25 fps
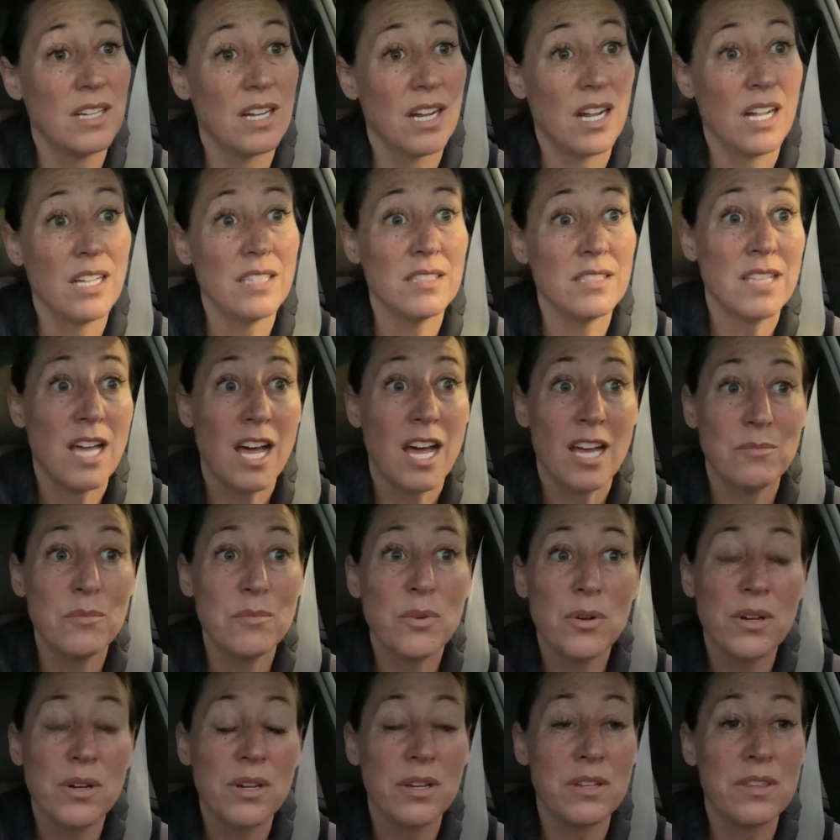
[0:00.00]
a lot
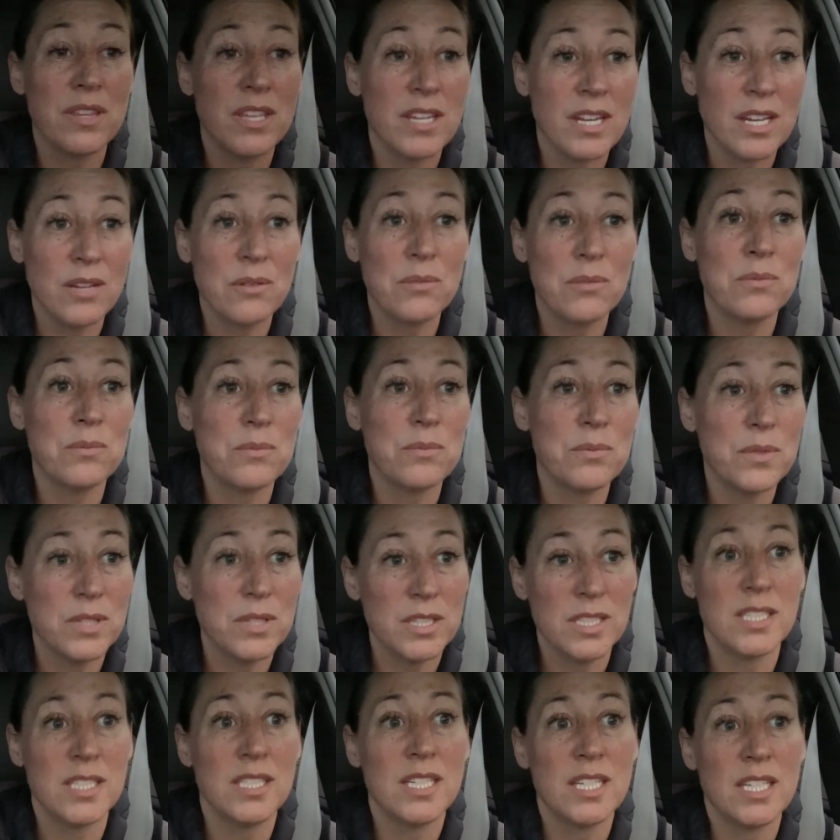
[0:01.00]
more than I
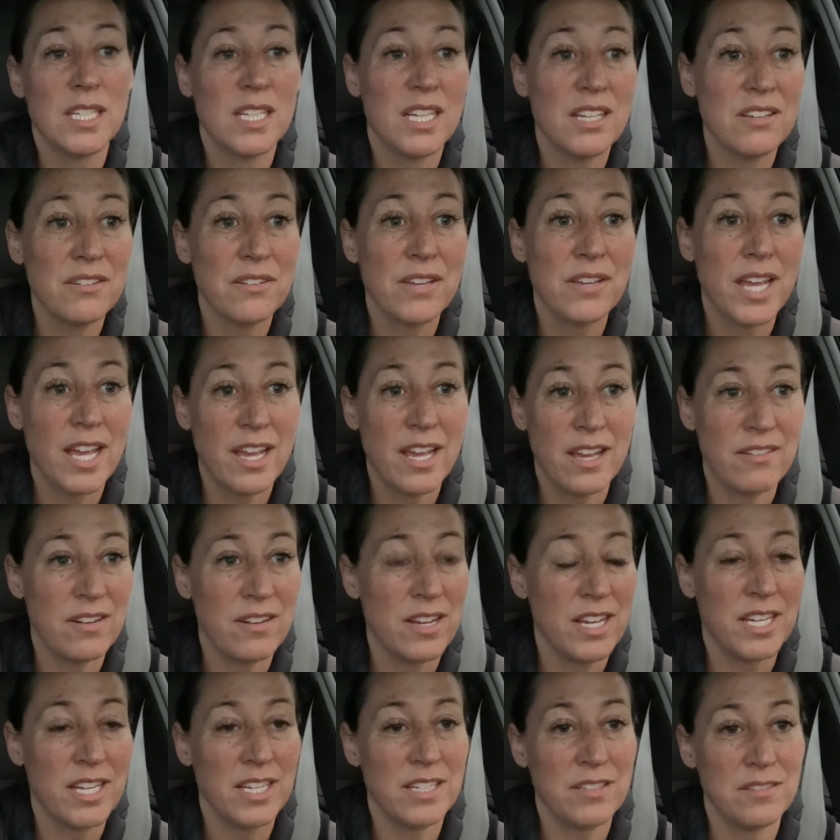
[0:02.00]
would had
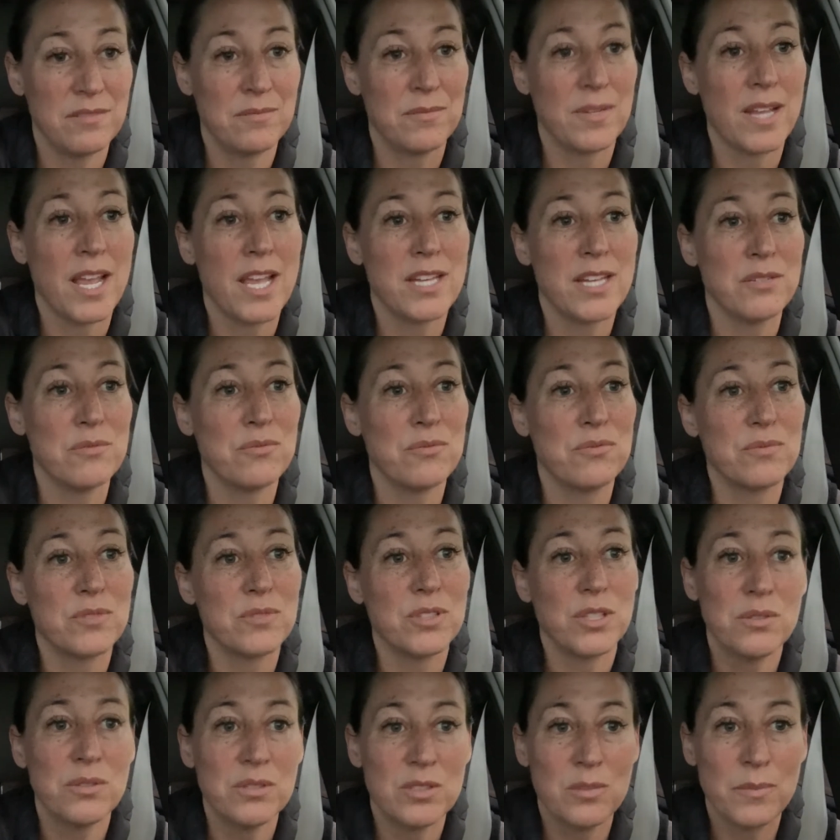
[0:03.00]
I kind of
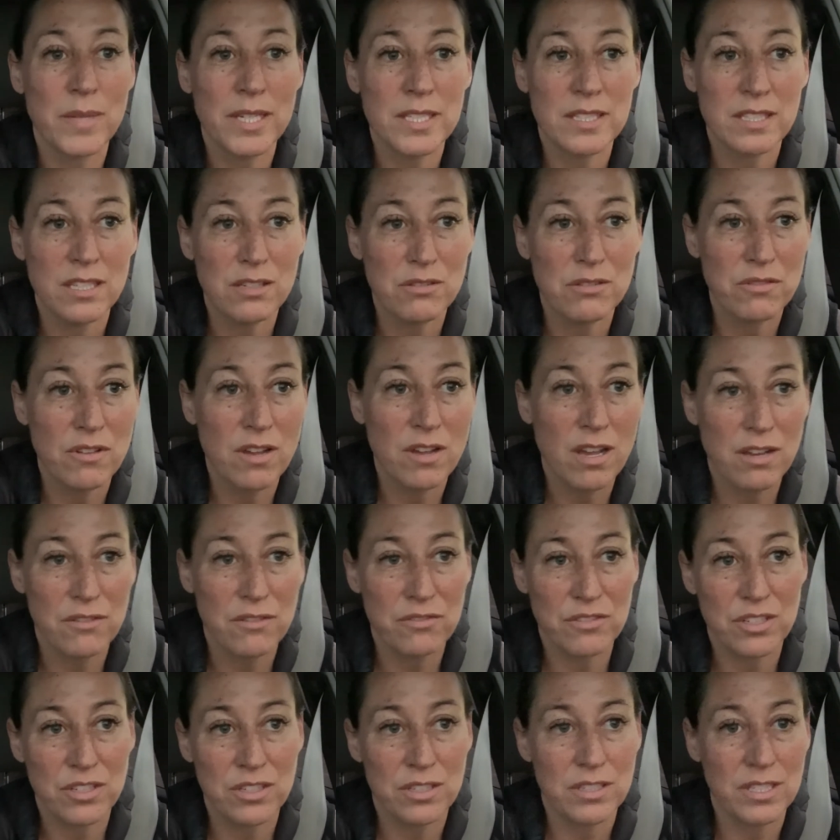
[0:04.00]
closed myself off
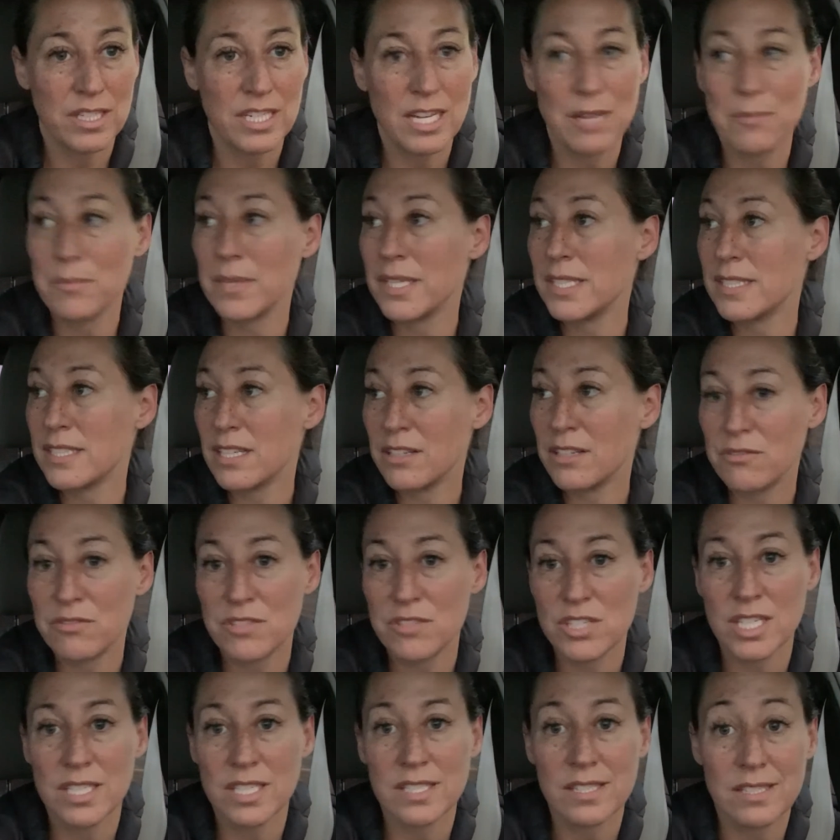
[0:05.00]
or kept myself
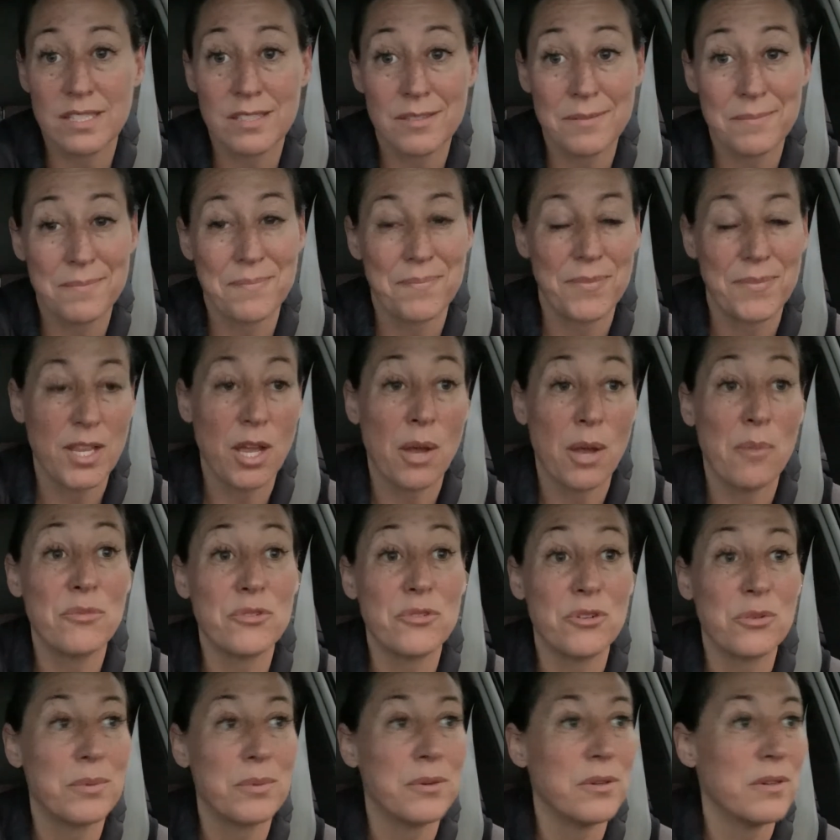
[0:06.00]
just
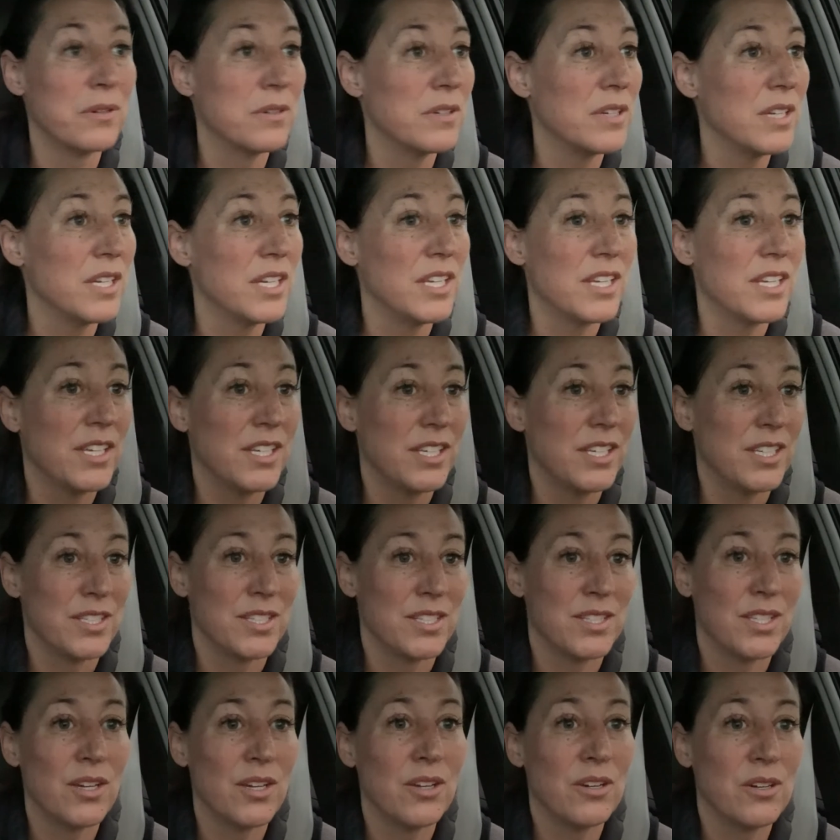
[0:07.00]
comfortable.
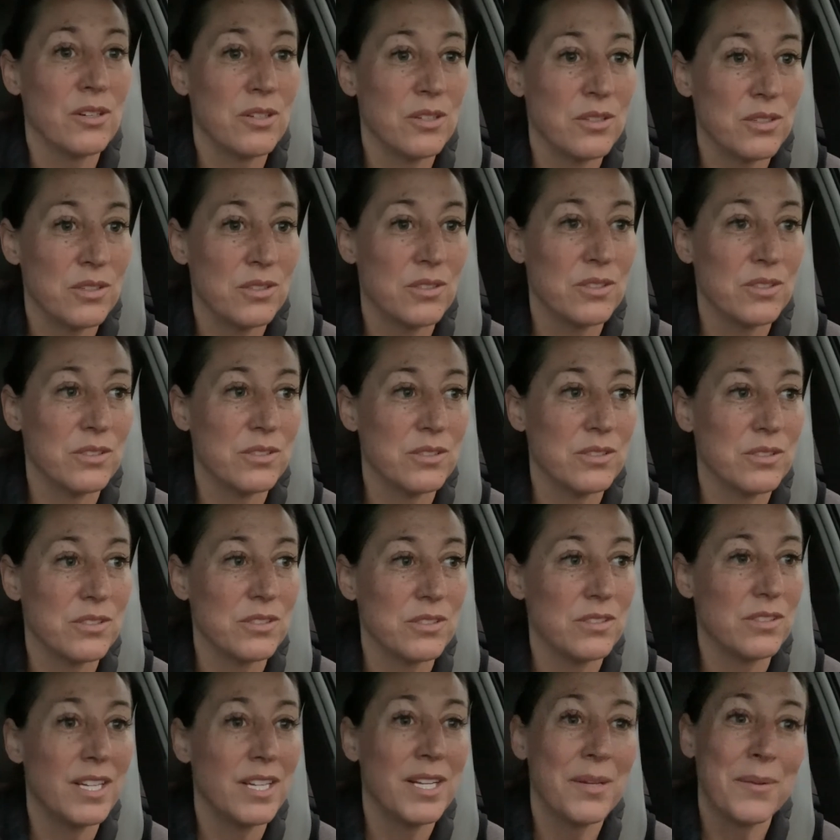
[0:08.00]
So
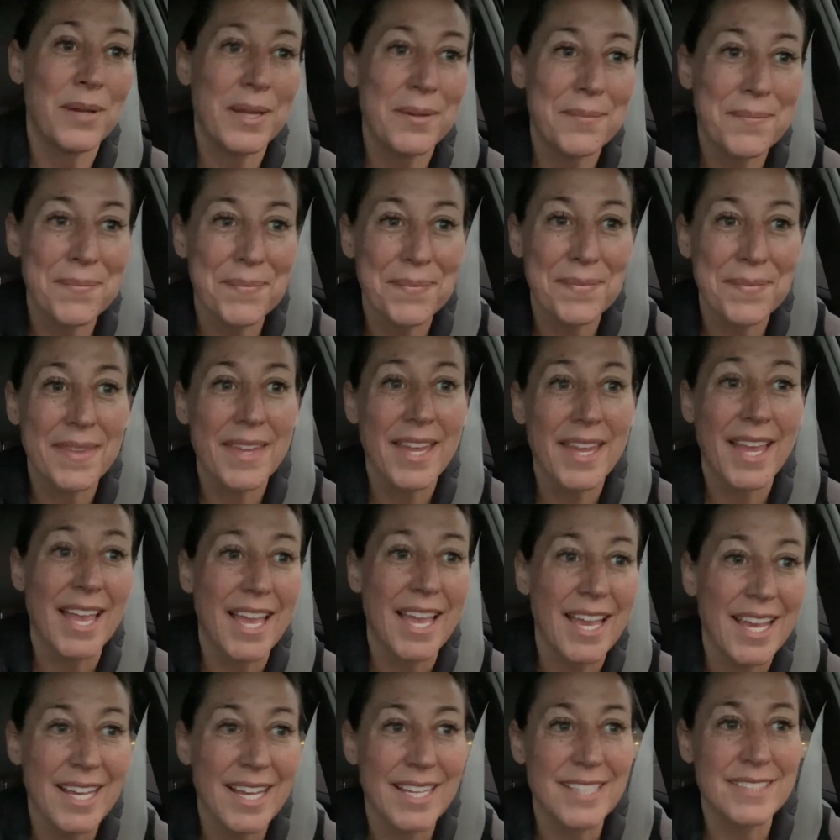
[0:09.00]
anyway,
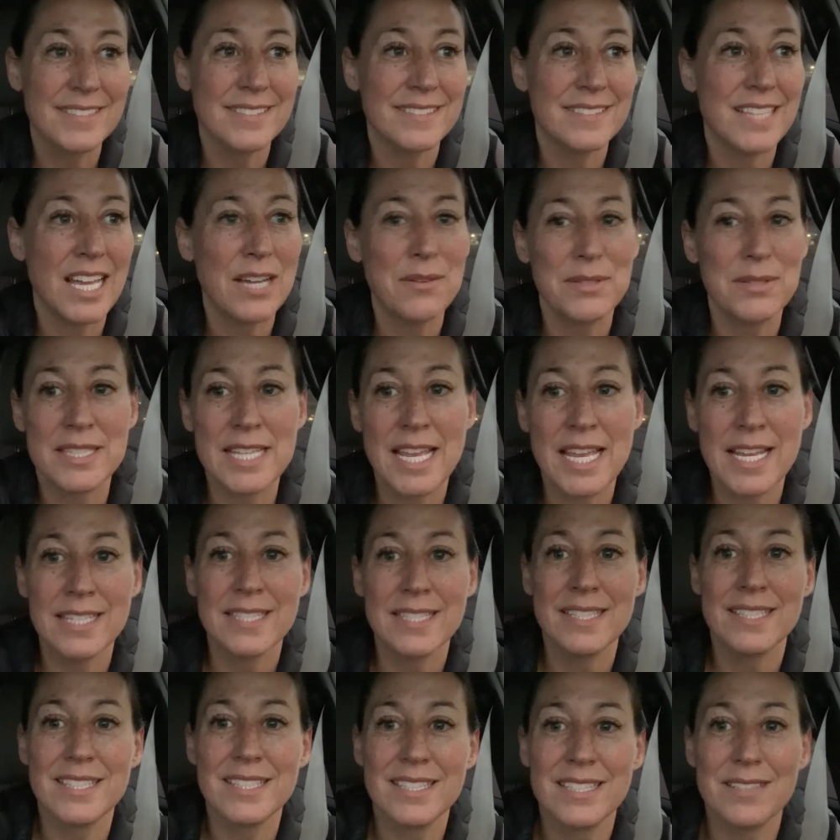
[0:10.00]
that was nice.
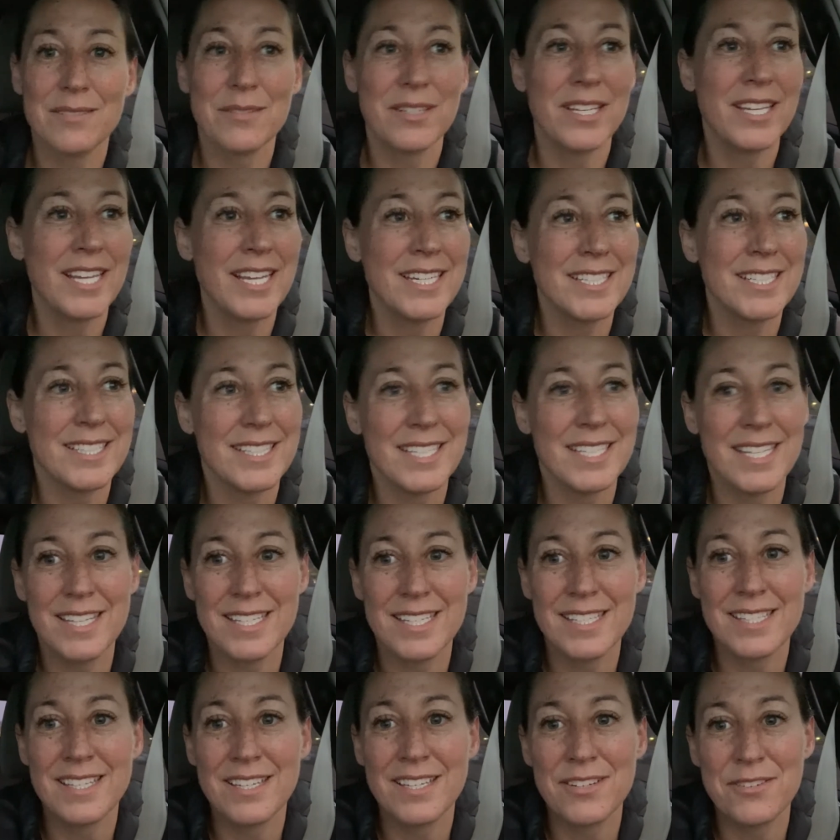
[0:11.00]
You got to see
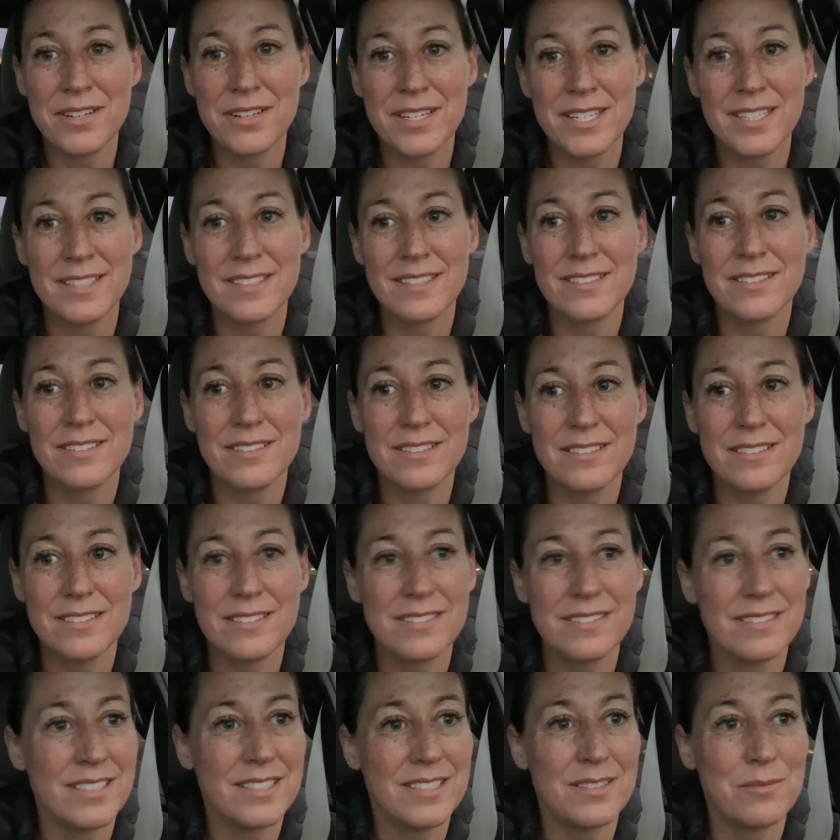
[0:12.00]
this sunrise.
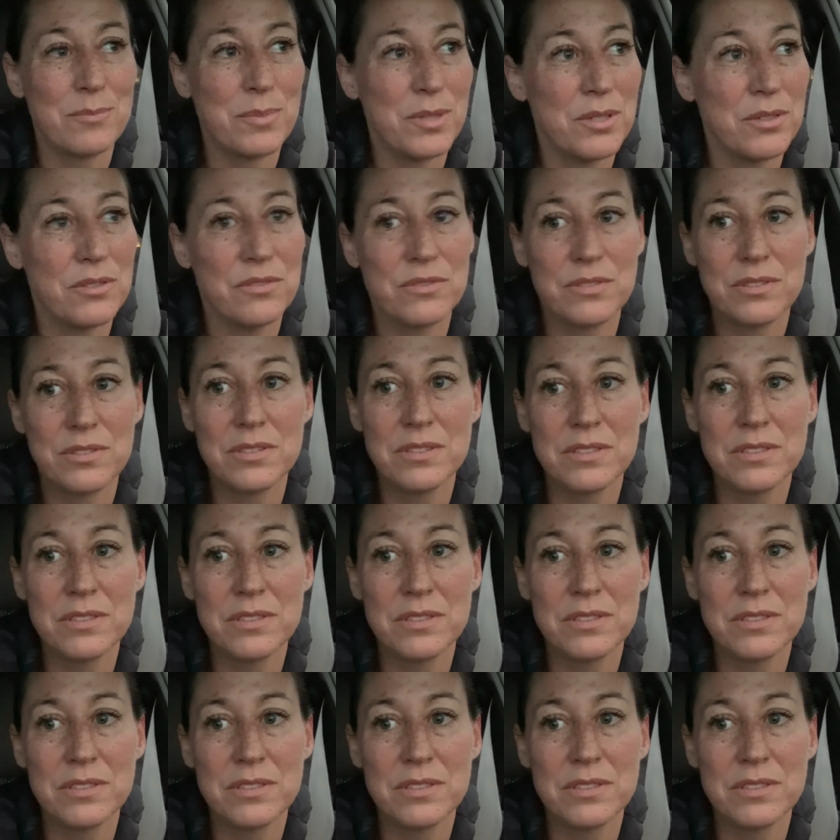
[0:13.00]
This is beautiful.